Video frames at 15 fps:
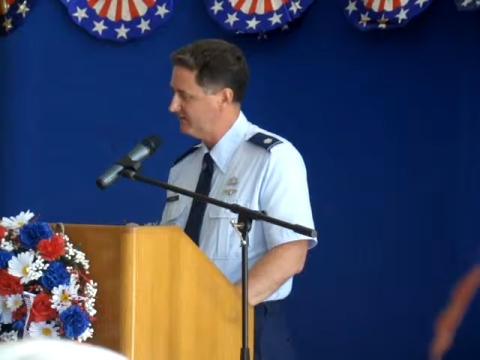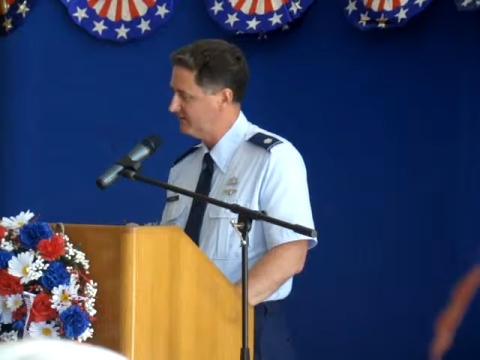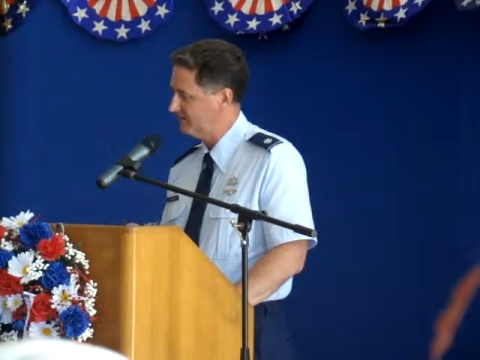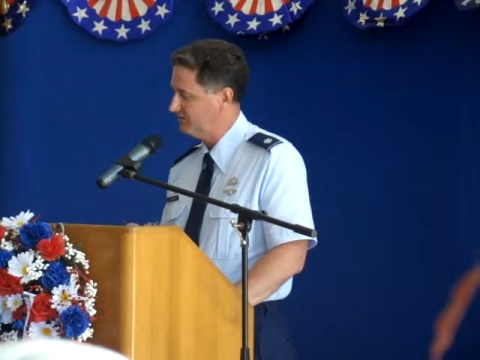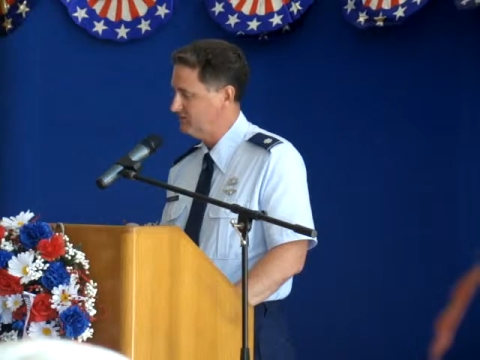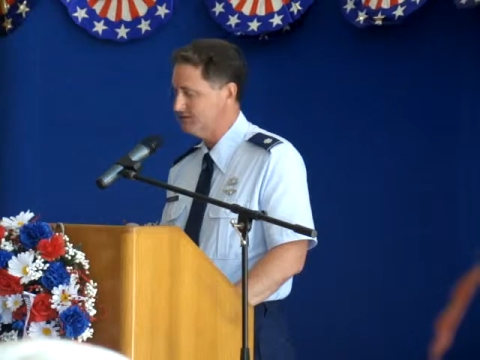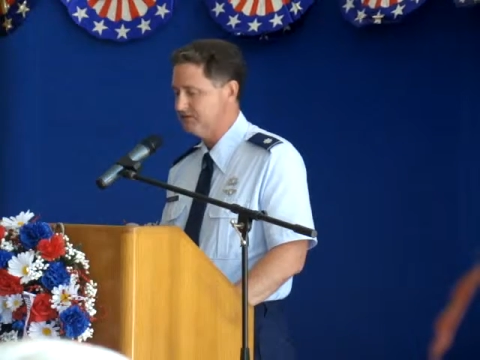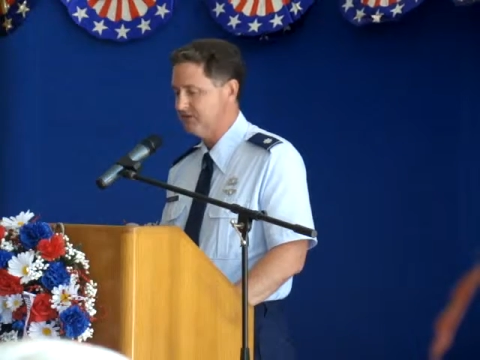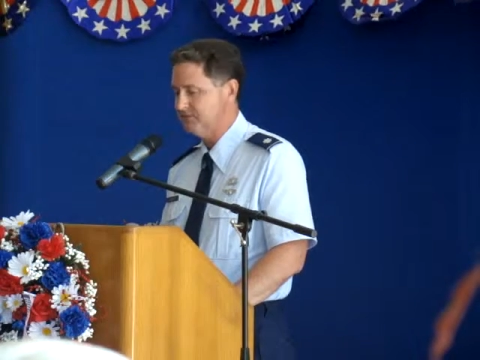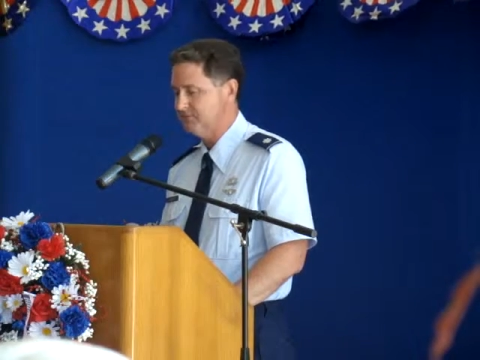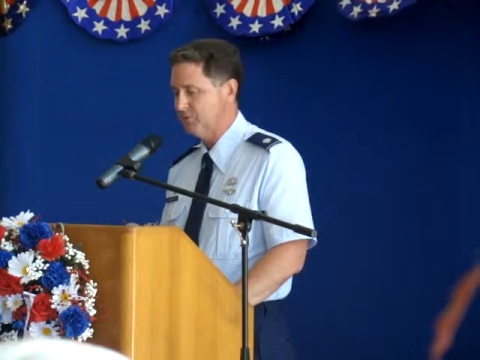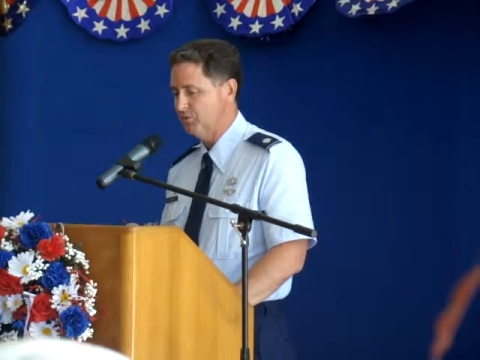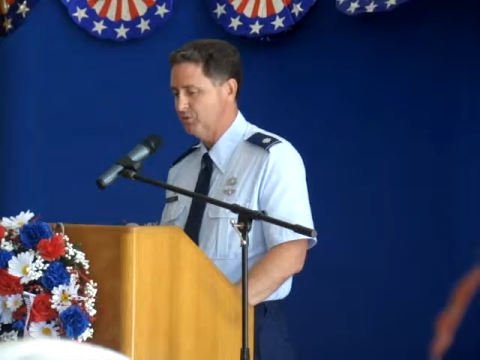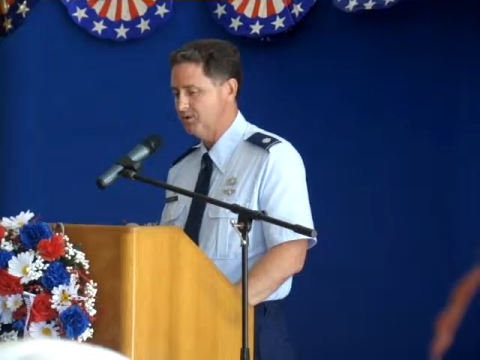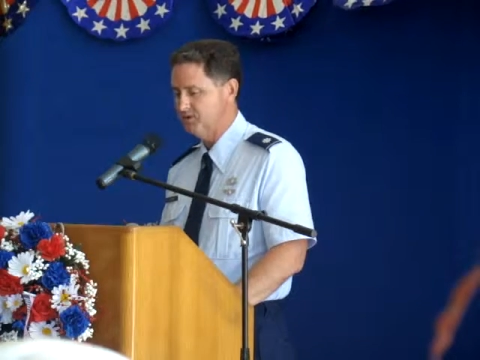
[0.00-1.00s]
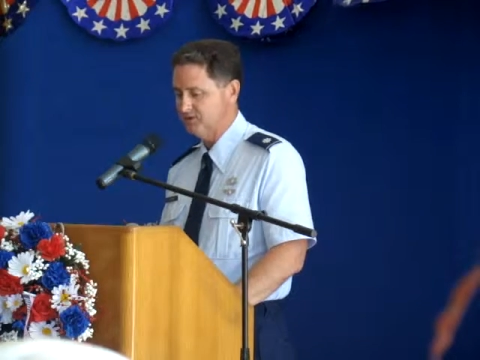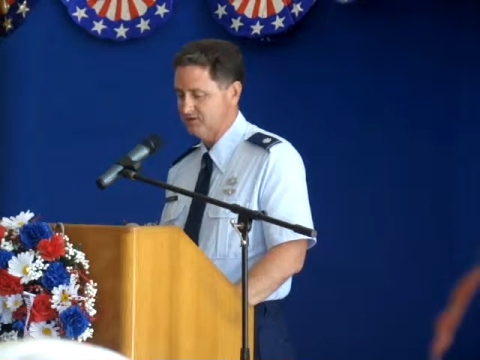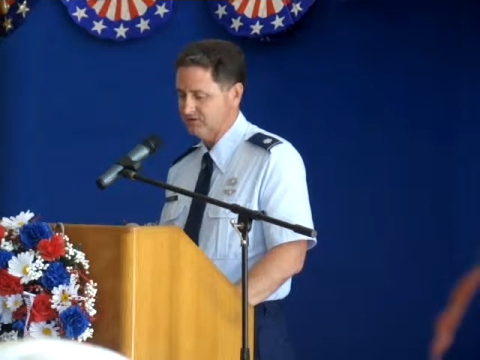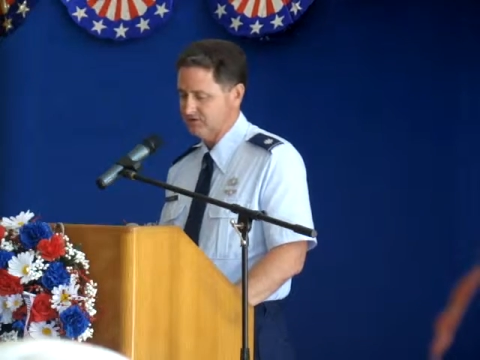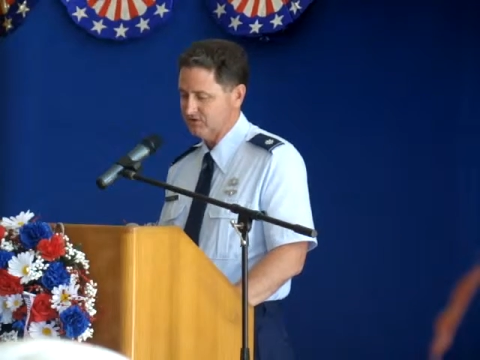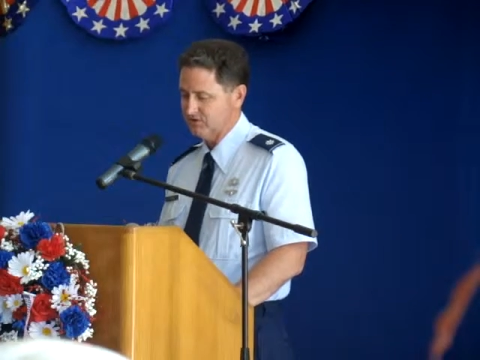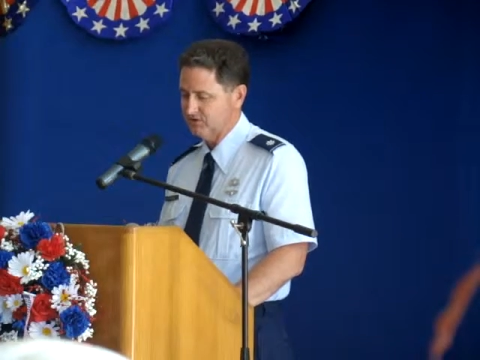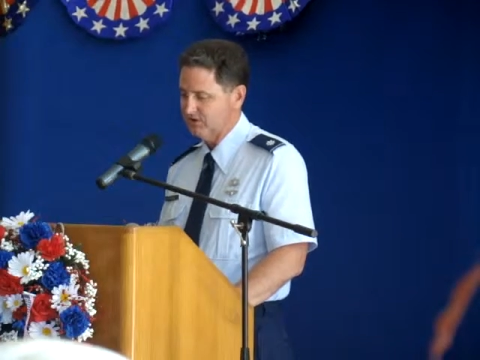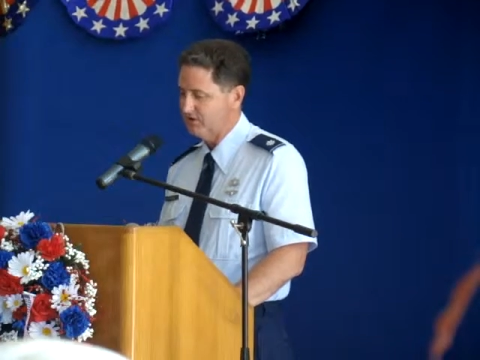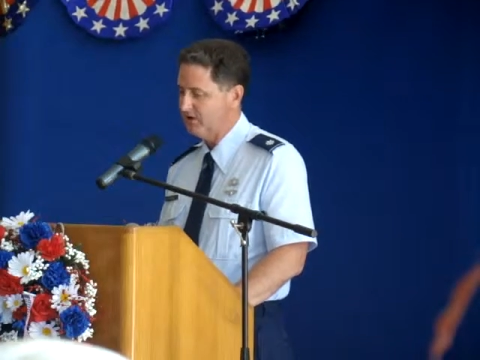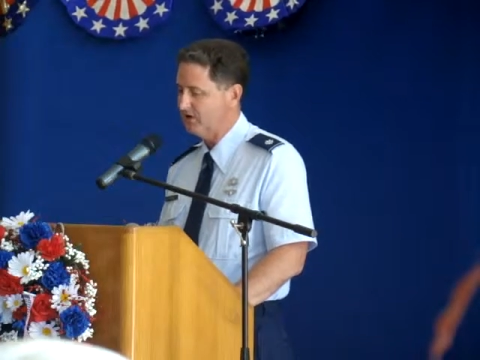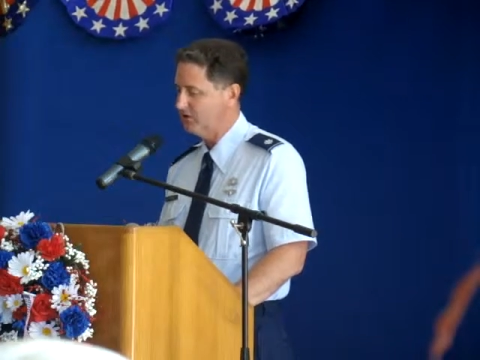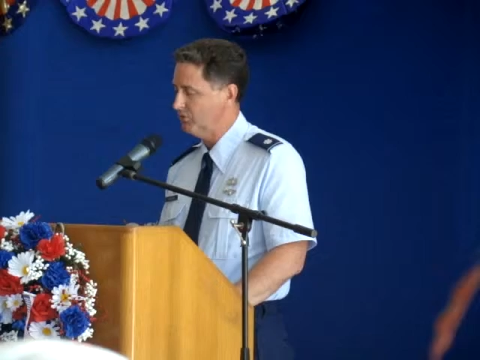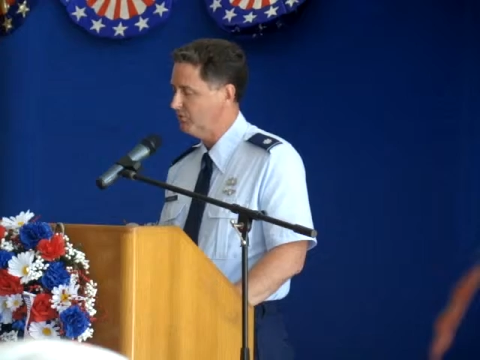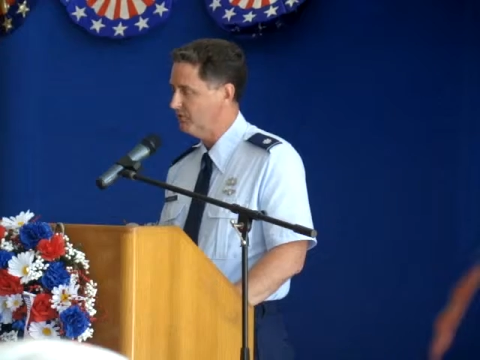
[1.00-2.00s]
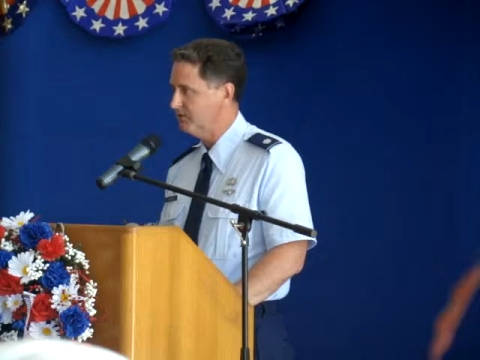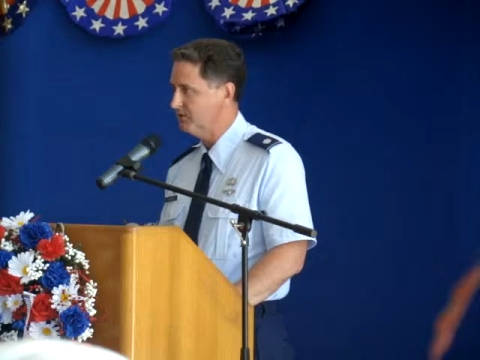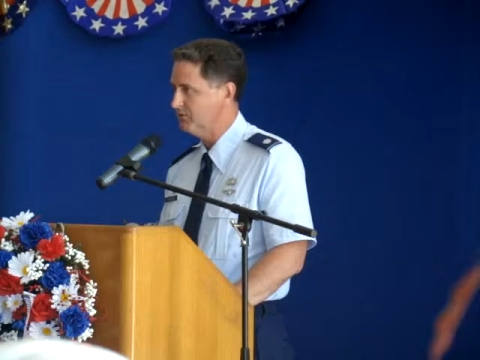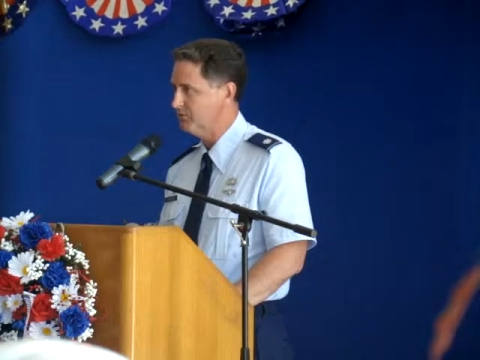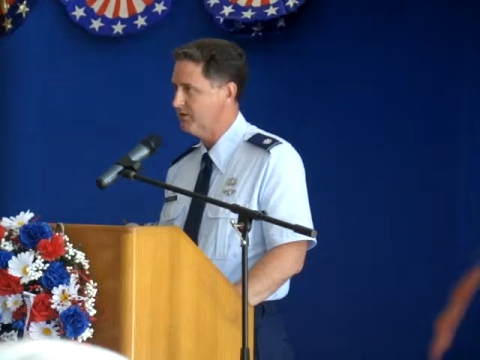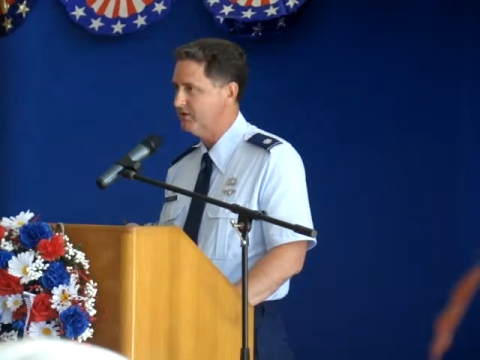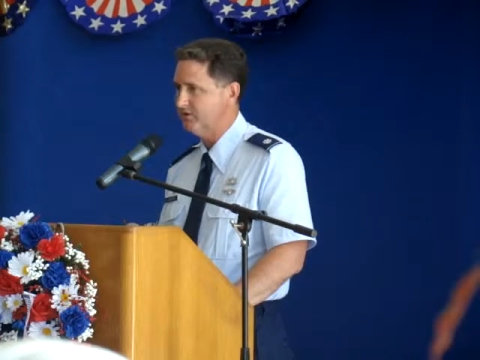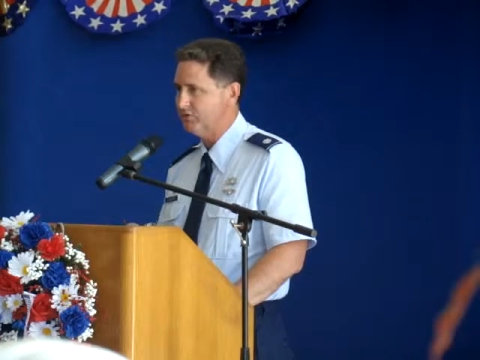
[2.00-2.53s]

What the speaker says: And he looked at my orders and he said, you're not going anywhere,